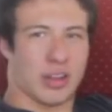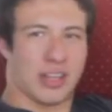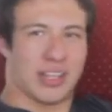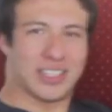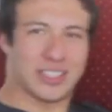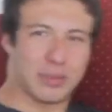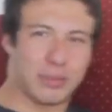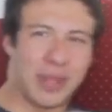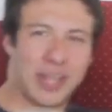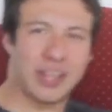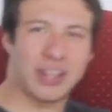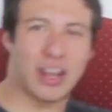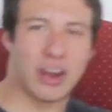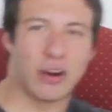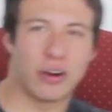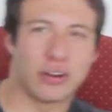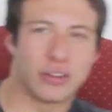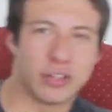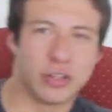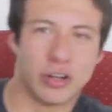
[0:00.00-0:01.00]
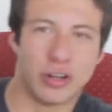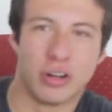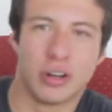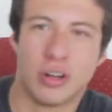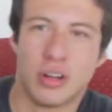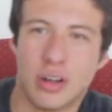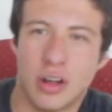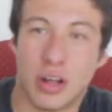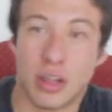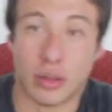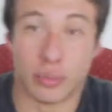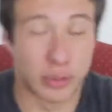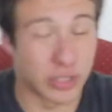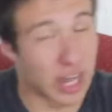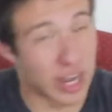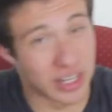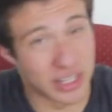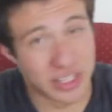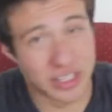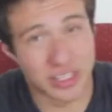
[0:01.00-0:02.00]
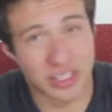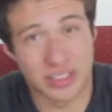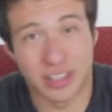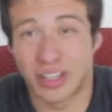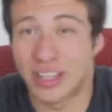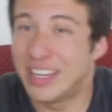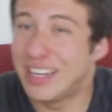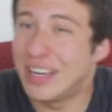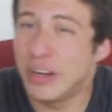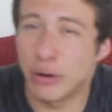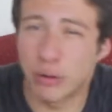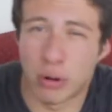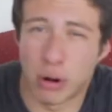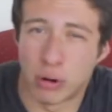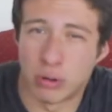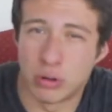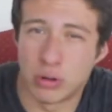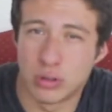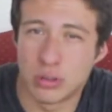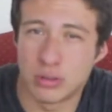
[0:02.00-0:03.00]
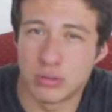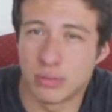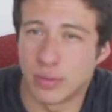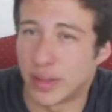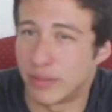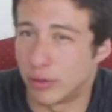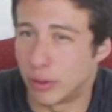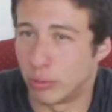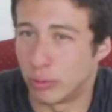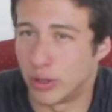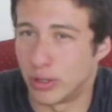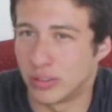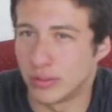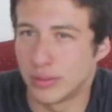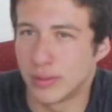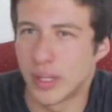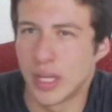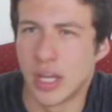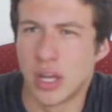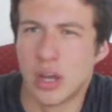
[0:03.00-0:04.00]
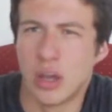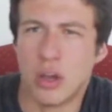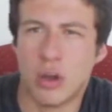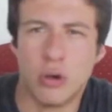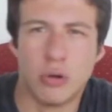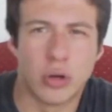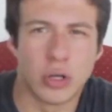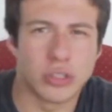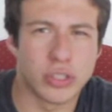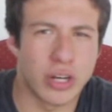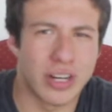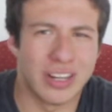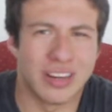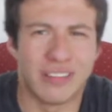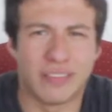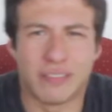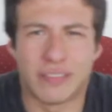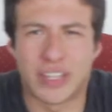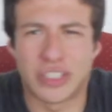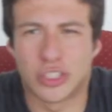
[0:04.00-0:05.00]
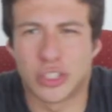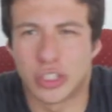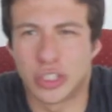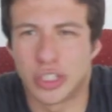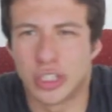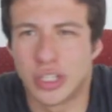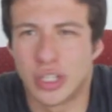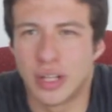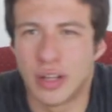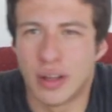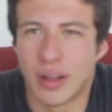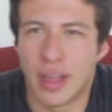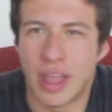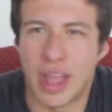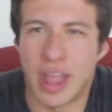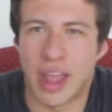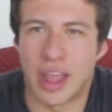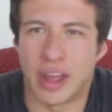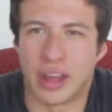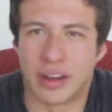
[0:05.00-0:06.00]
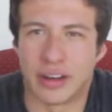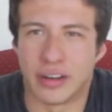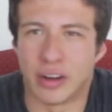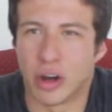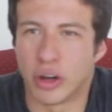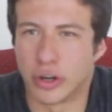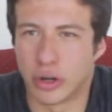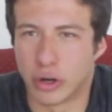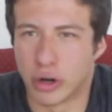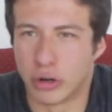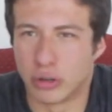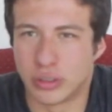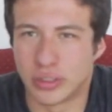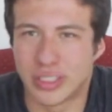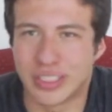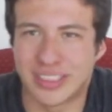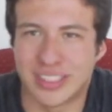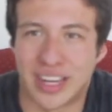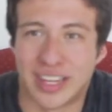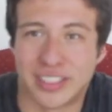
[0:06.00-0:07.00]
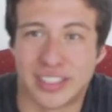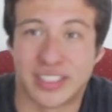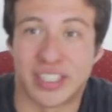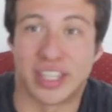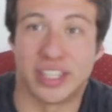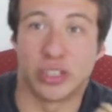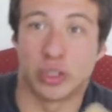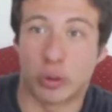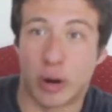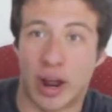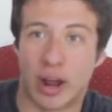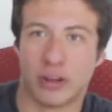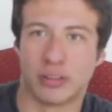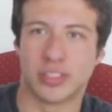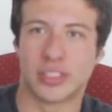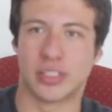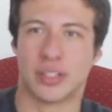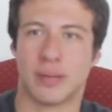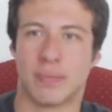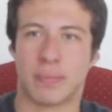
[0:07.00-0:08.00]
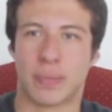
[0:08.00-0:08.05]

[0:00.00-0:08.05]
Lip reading: He's the main character, the protagonist, the hero, if you will, who goes on an adventure and undergoes tests and trials.